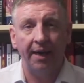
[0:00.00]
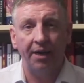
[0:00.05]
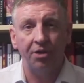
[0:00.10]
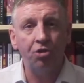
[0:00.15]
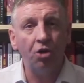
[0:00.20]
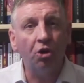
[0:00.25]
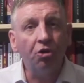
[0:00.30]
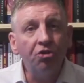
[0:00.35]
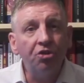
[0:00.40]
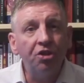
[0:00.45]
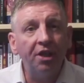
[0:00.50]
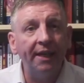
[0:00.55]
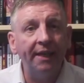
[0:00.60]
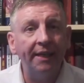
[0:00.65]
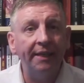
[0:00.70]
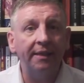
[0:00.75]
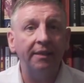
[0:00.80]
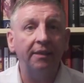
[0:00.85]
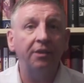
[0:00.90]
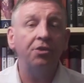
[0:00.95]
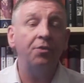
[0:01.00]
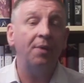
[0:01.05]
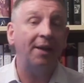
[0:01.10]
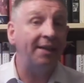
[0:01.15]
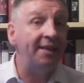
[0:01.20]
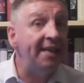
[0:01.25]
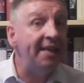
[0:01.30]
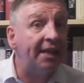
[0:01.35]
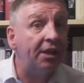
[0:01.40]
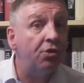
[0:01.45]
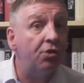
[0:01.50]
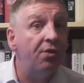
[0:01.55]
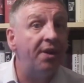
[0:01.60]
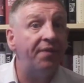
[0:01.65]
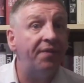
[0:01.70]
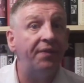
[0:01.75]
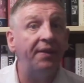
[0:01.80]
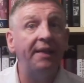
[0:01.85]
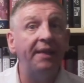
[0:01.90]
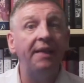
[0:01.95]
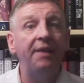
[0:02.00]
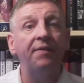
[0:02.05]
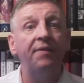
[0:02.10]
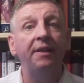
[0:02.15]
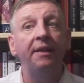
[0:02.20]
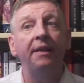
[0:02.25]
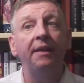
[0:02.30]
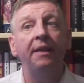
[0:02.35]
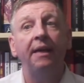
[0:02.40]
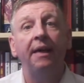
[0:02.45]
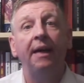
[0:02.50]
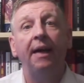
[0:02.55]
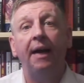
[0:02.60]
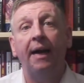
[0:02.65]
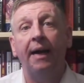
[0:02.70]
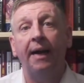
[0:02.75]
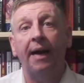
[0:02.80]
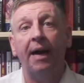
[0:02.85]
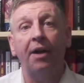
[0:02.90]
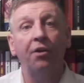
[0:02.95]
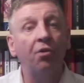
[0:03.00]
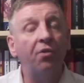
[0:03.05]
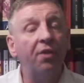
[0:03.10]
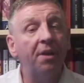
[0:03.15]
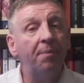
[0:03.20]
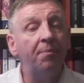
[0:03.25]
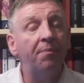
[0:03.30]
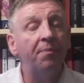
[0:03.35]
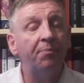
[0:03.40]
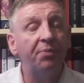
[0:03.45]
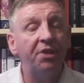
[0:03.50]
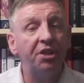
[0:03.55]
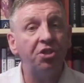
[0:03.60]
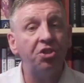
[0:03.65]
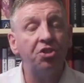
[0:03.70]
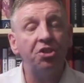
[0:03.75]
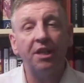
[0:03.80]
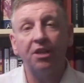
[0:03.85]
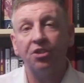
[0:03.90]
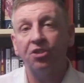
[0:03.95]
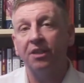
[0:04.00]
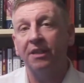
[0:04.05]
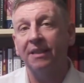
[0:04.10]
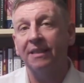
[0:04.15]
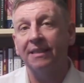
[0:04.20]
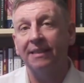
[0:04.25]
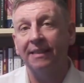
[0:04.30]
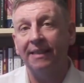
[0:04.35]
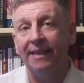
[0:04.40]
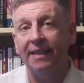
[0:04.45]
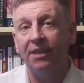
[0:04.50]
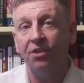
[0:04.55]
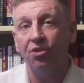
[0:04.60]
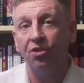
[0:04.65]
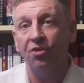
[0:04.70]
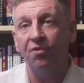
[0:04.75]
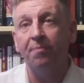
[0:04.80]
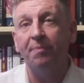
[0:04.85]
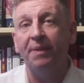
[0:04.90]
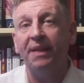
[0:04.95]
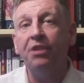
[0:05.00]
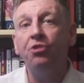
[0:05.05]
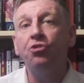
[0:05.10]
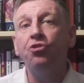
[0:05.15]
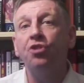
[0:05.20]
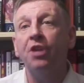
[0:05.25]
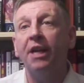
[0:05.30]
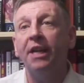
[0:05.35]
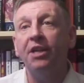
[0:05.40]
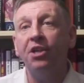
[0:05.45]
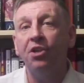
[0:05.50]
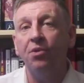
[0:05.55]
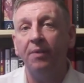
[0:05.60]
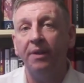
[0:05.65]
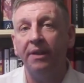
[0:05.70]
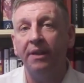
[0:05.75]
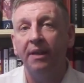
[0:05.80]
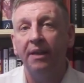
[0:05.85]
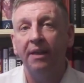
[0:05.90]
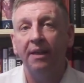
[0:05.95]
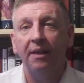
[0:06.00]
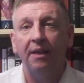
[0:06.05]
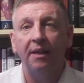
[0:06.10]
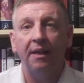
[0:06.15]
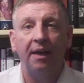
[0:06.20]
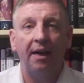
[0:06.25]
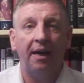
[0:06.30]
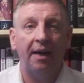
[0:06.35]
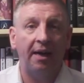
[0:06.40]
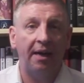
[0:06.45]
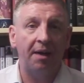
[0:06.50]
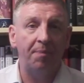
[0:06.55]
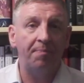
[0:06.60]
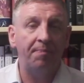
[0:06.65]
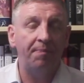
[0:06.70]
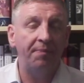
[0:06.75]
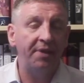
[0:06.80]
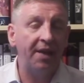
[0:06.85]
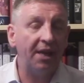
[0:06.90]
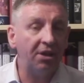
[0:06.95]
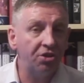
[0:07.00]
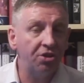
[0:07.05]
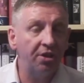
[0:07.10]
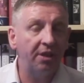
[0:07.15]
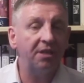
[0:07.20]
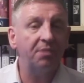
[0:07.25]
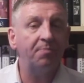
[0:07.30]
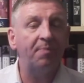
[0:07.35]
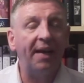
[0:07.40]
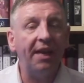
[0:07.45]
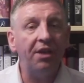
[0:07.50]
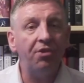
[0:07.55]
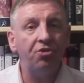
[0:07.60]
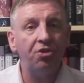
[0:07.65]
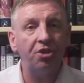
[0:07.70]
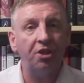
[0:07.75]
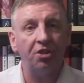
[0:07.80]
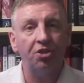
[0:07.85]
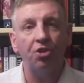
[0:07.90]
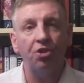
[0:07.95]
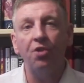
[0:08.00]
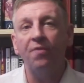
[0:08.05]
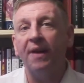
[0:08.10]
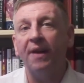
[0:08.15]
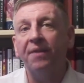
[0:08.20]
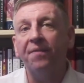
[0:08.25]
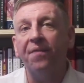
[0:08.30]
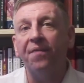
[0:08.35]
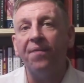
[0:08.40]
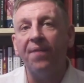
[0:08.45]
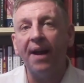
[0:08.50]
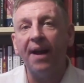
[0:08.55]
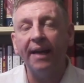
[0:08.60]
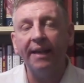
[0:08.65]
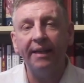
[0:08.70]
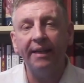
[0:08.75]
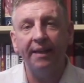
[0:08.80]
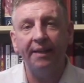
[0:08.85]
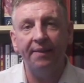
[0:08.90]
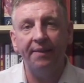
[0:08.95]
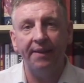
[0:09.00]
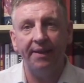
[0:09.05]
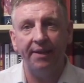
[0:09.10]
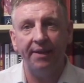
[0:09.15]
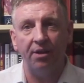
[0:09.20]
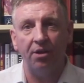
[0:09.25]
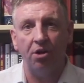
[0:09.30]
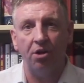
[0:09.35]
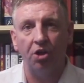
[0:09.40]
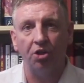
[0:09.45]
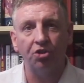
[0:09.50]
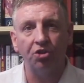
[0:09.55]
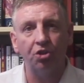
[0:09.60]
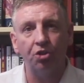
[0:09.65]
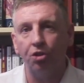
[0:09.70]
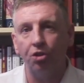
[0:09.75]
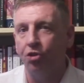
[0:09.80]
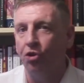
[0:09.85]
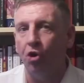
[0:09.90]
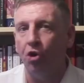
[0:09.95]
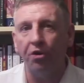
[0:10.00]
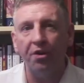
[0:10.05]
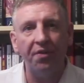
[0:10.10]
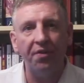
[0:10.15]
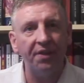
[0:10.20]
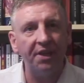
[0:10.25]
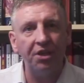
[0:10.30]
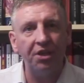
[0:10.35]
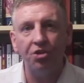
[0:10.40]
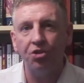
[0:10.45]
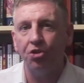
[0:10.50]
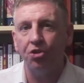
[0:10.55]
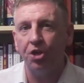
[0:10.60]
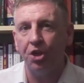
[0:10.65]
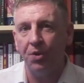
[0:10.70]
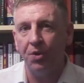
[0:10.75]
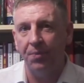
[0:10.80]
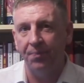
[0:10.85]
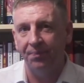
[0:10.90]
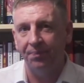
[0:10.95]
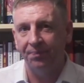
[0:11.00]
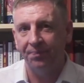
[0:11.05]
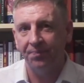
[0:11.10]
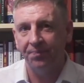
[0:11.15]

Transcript: John Tyndall, you had Nick Griffin even, and other British nationalist leaders who've been genuine nationalist patriots, who've had fire in their hearts. None of these do.